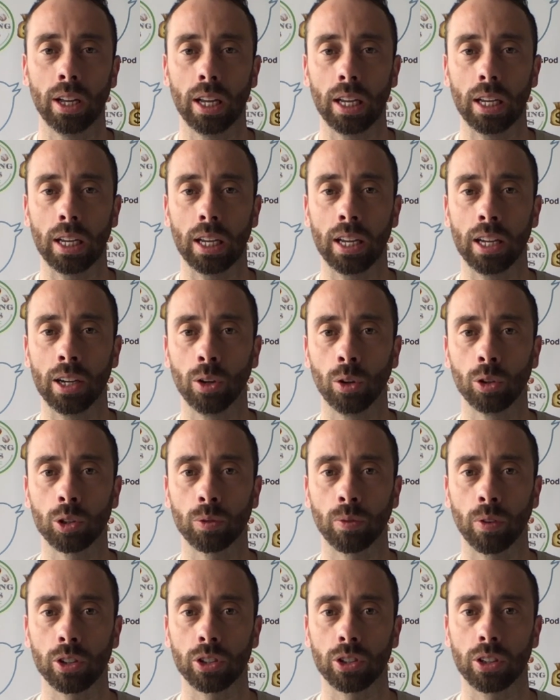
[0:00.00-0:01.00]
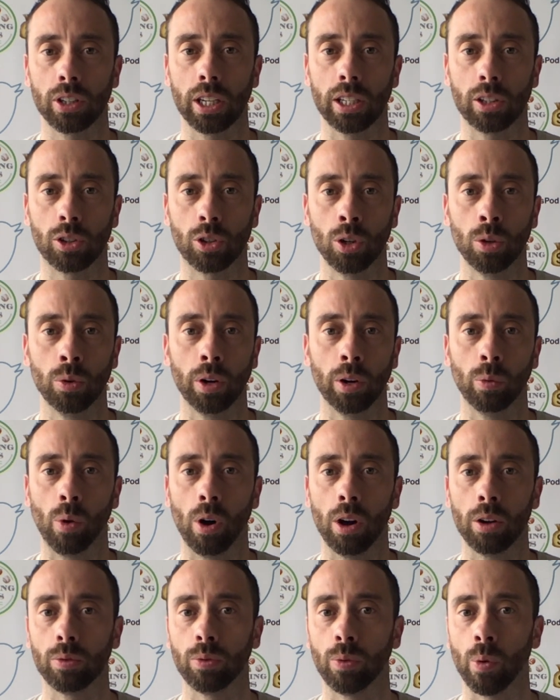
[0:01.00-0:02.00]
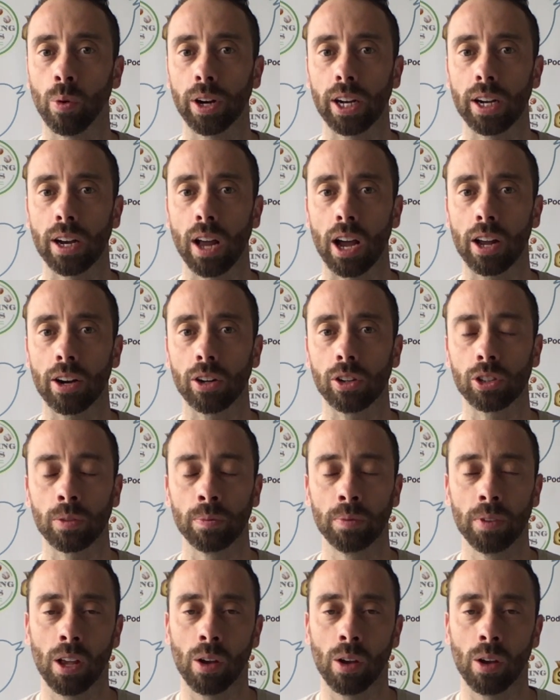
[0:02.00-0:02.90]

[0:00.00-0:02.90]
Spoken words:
Eagles versus the 2-1 49ers.